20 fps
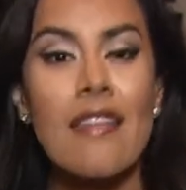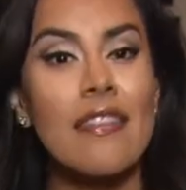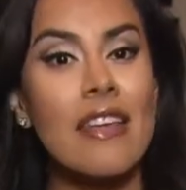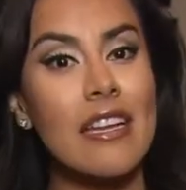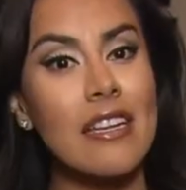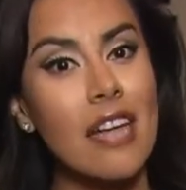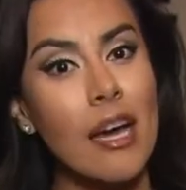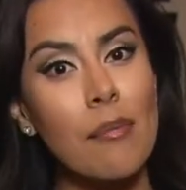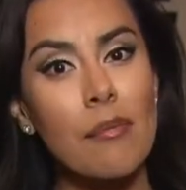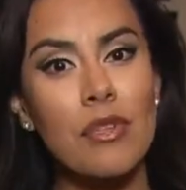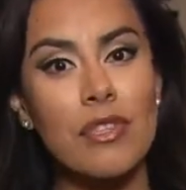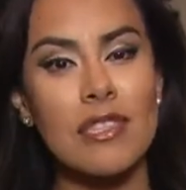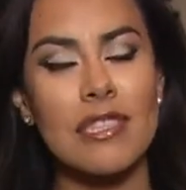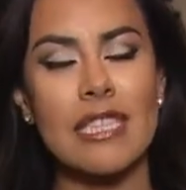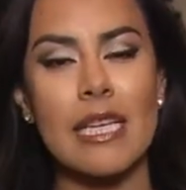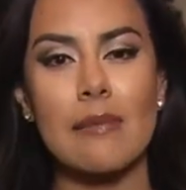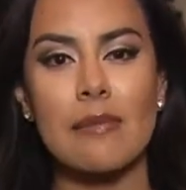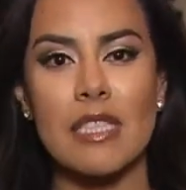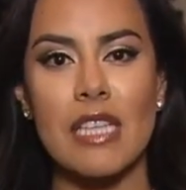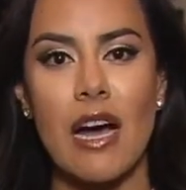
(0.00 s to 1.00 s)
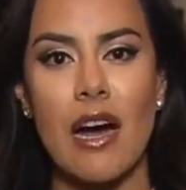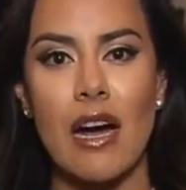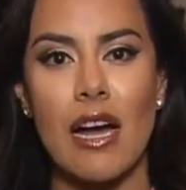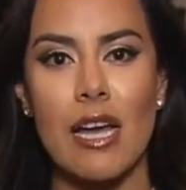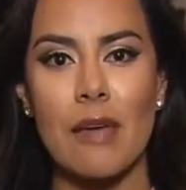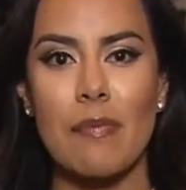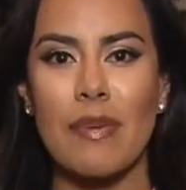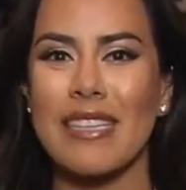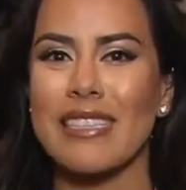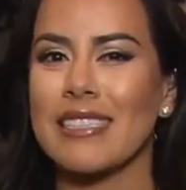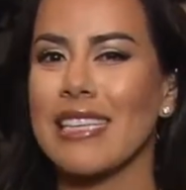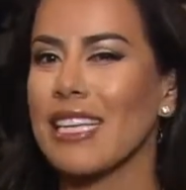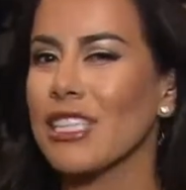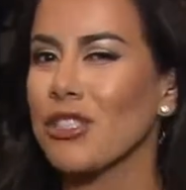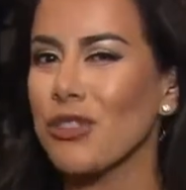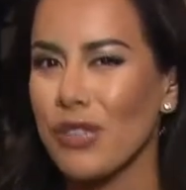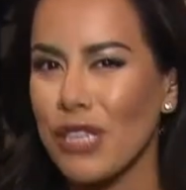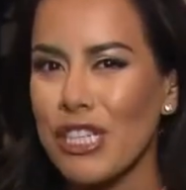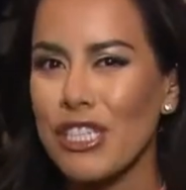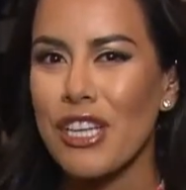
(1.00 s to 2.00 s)
The number seems high, but it's
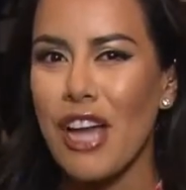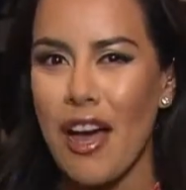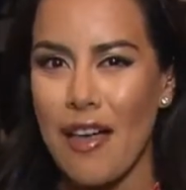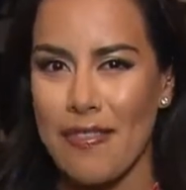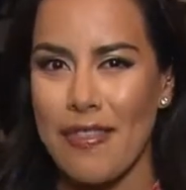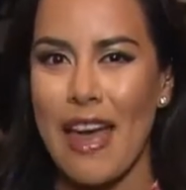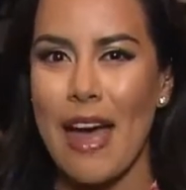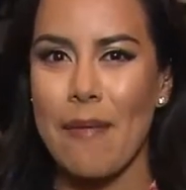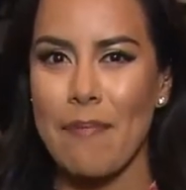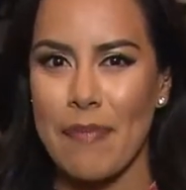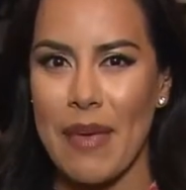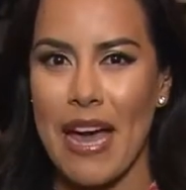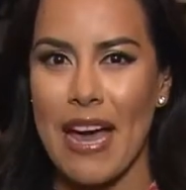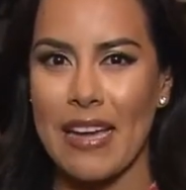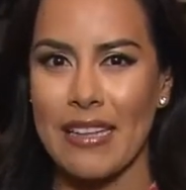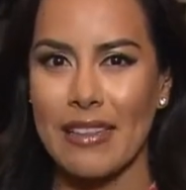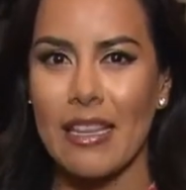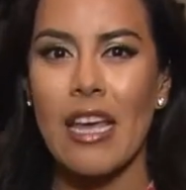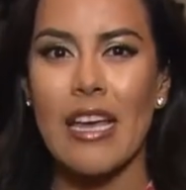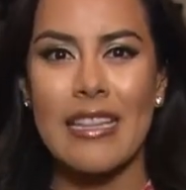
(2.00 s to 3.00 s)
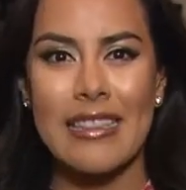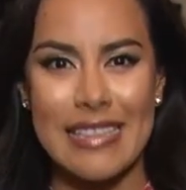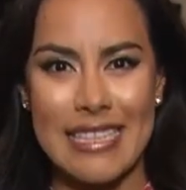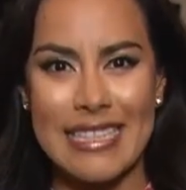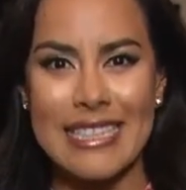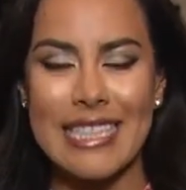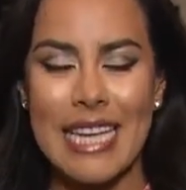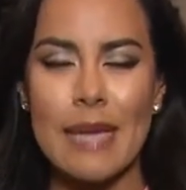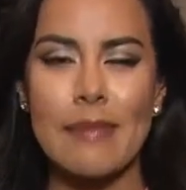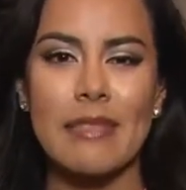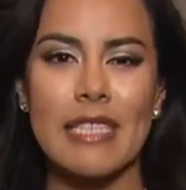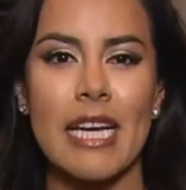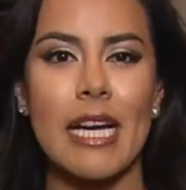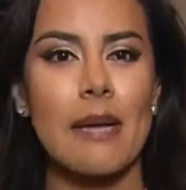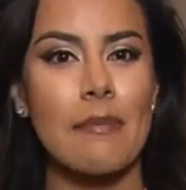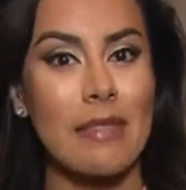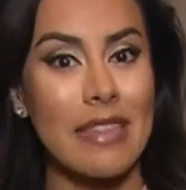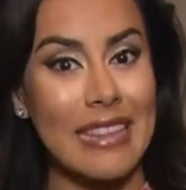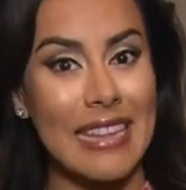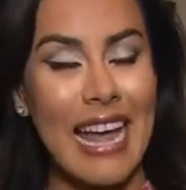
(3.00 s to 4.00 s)
actually not that bad. The same
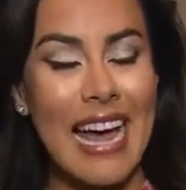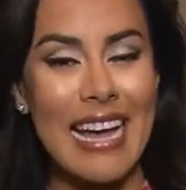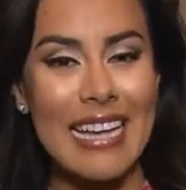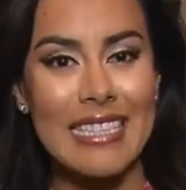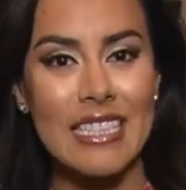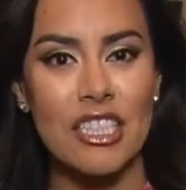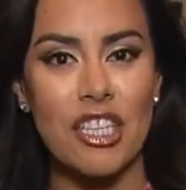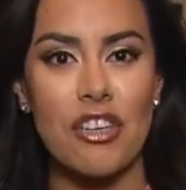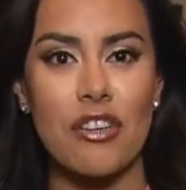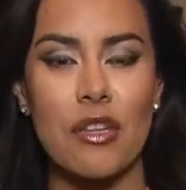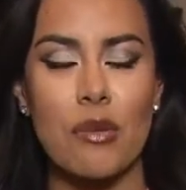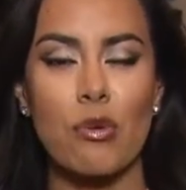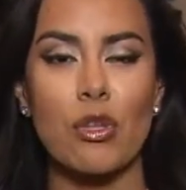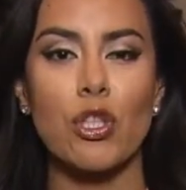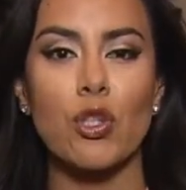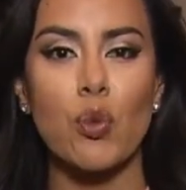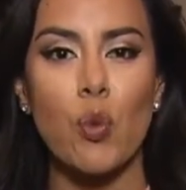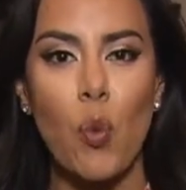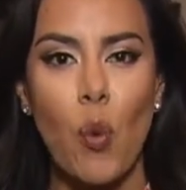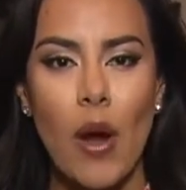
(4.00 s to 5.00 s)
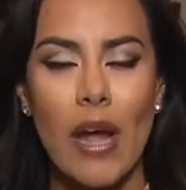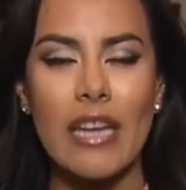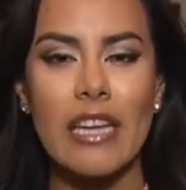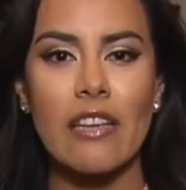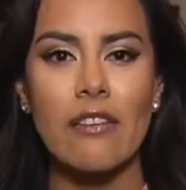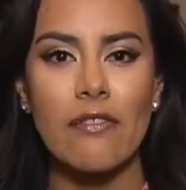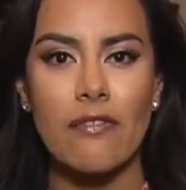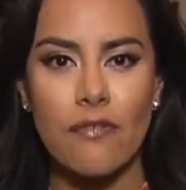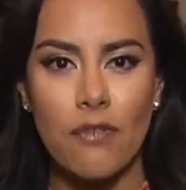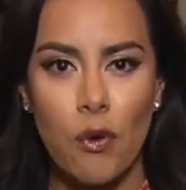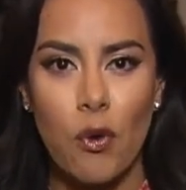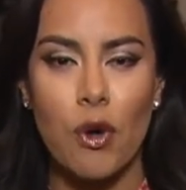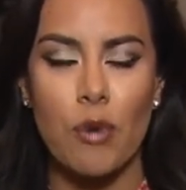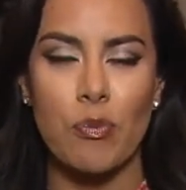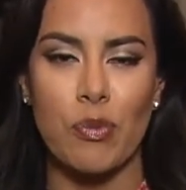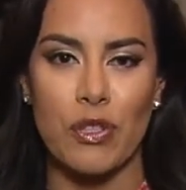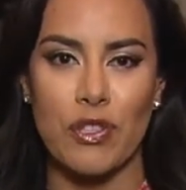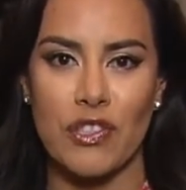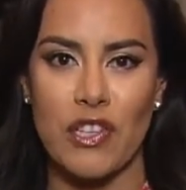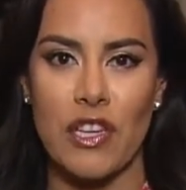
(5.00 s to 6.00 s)
time last year, there were
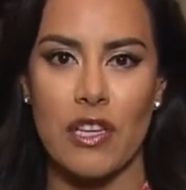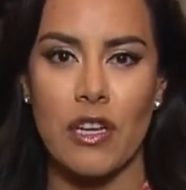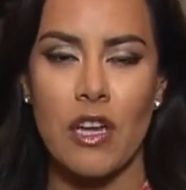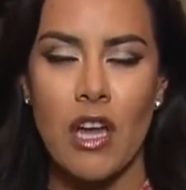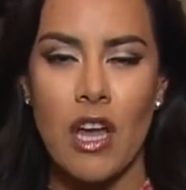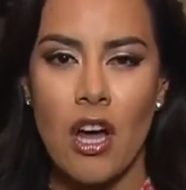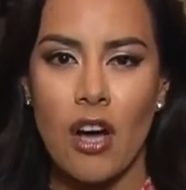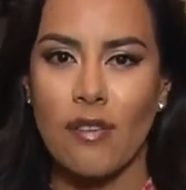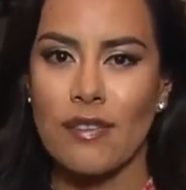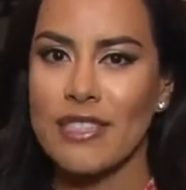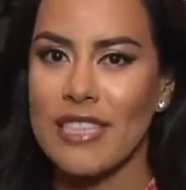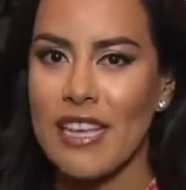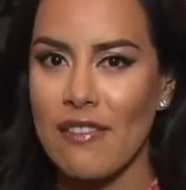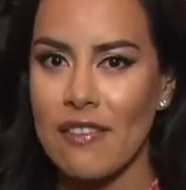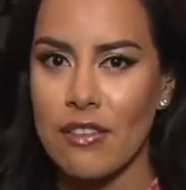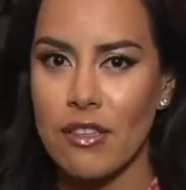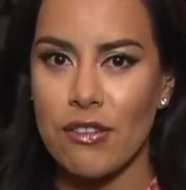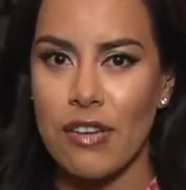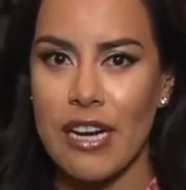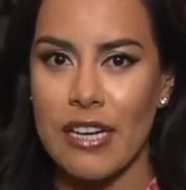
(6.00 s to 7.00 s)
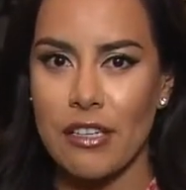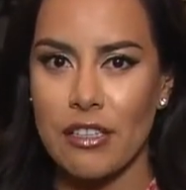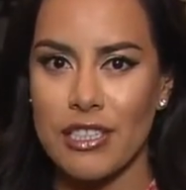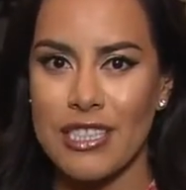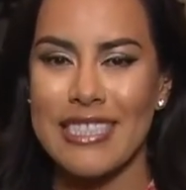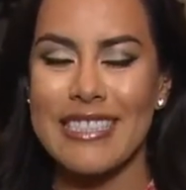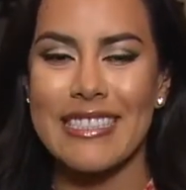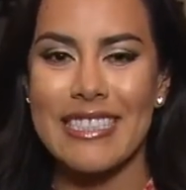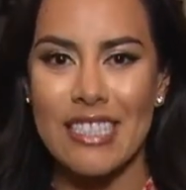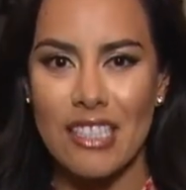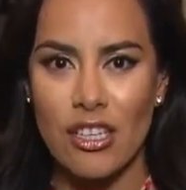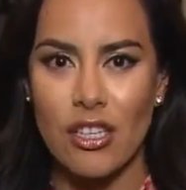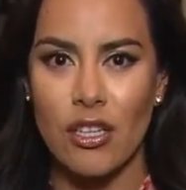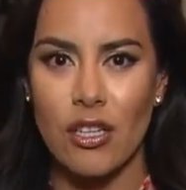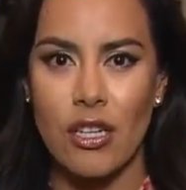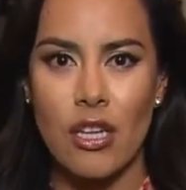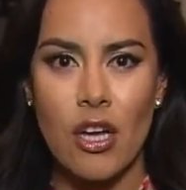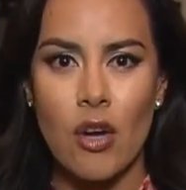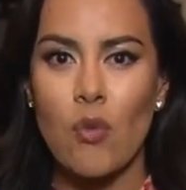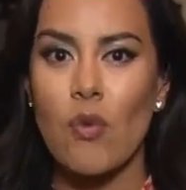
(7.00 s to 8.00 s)
24% of seventh graders
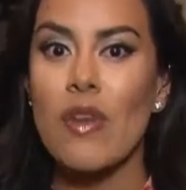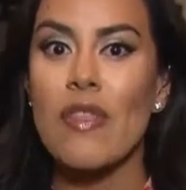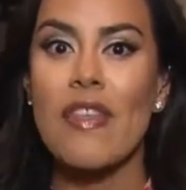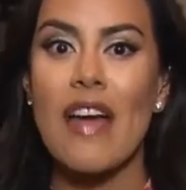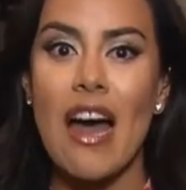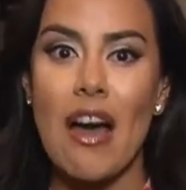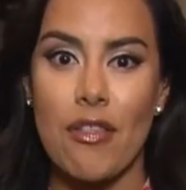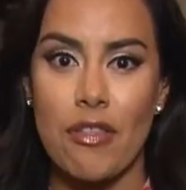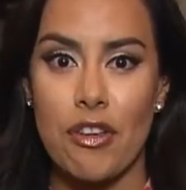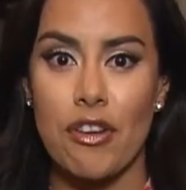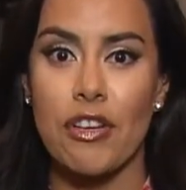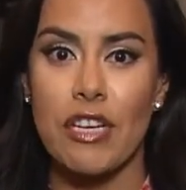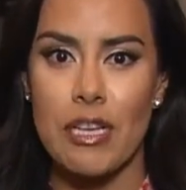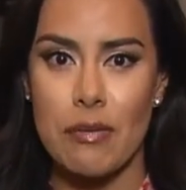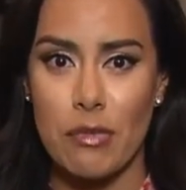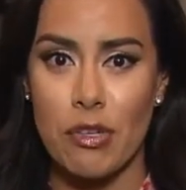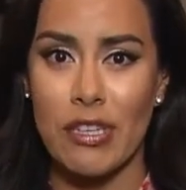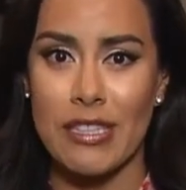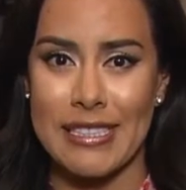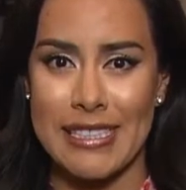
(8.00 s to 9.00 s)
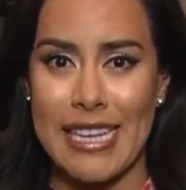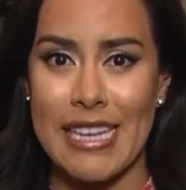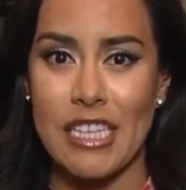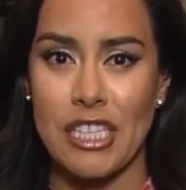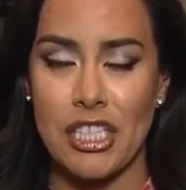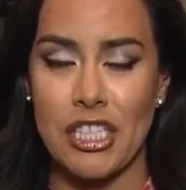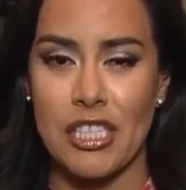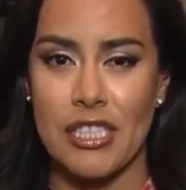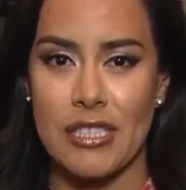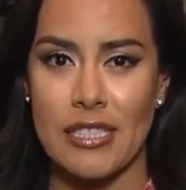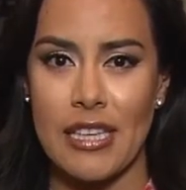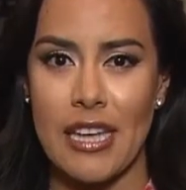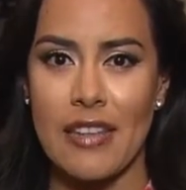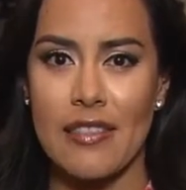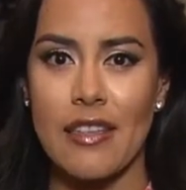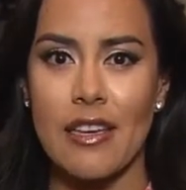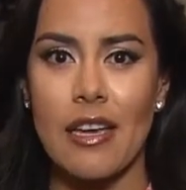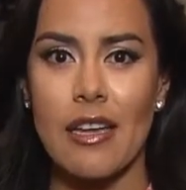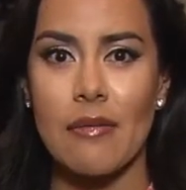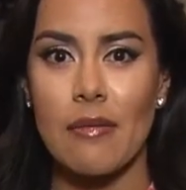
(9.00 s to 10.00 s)
still without their immunizations.
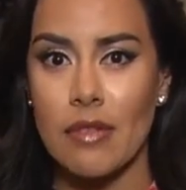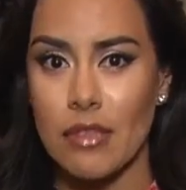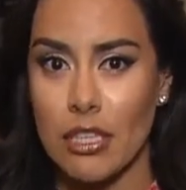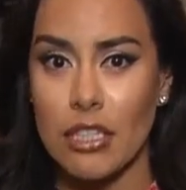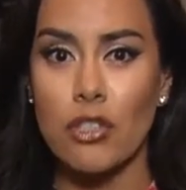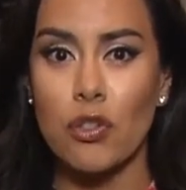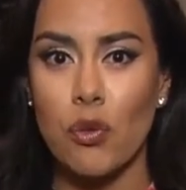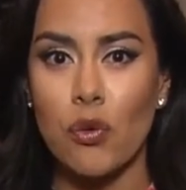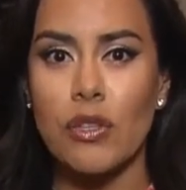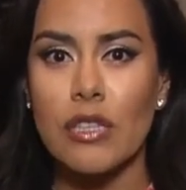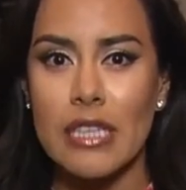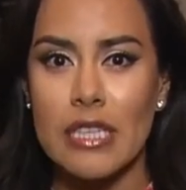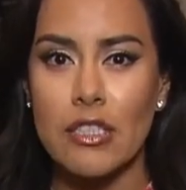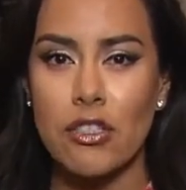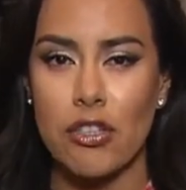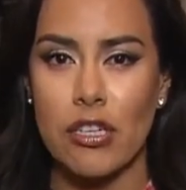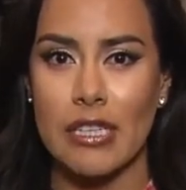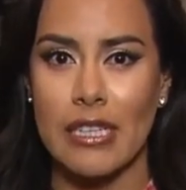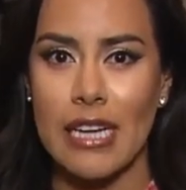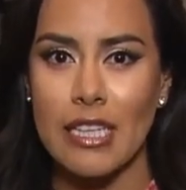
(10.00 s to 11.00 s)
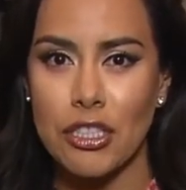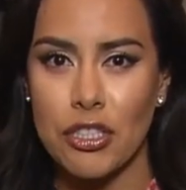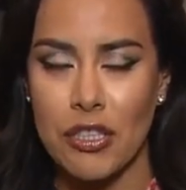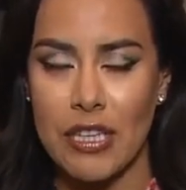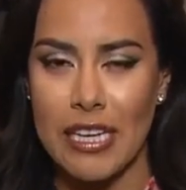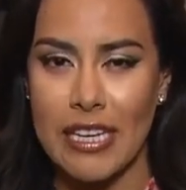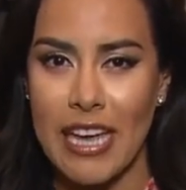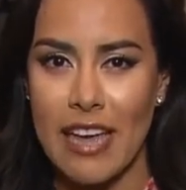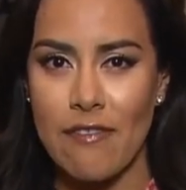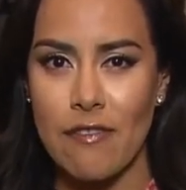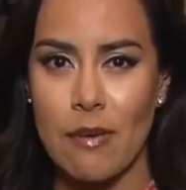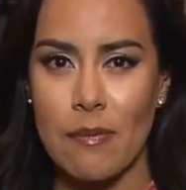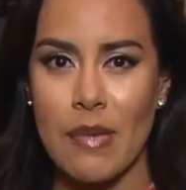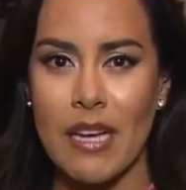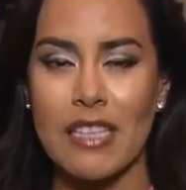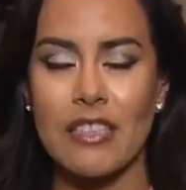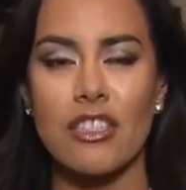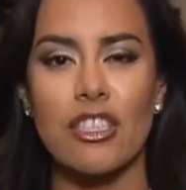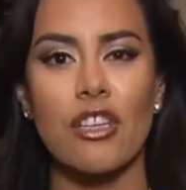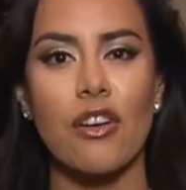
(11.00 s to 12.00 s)
And the, the school district actually gave them
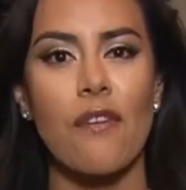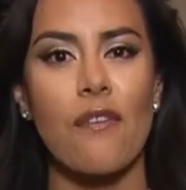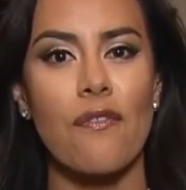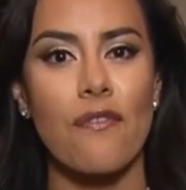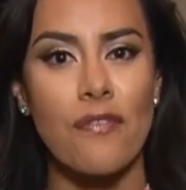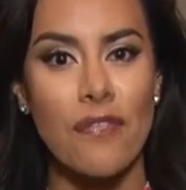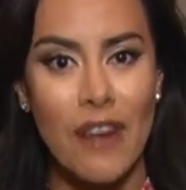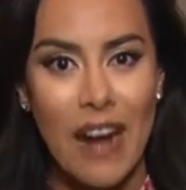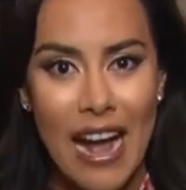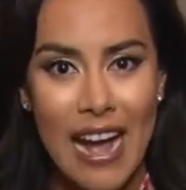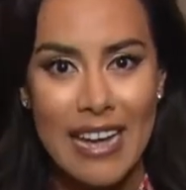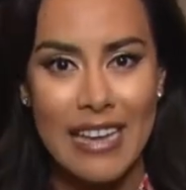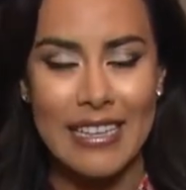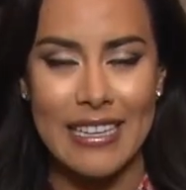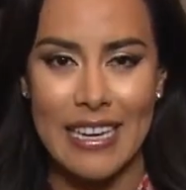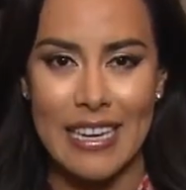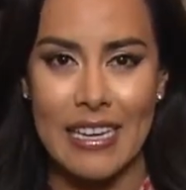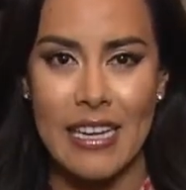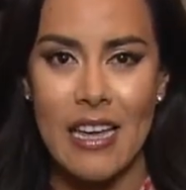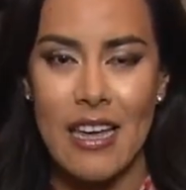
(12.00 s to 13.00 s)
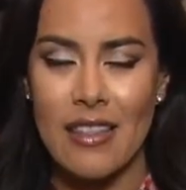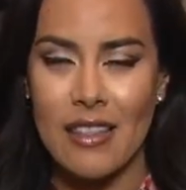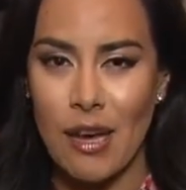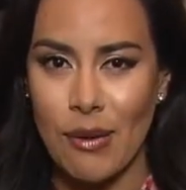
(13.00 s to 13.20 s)
until Friday.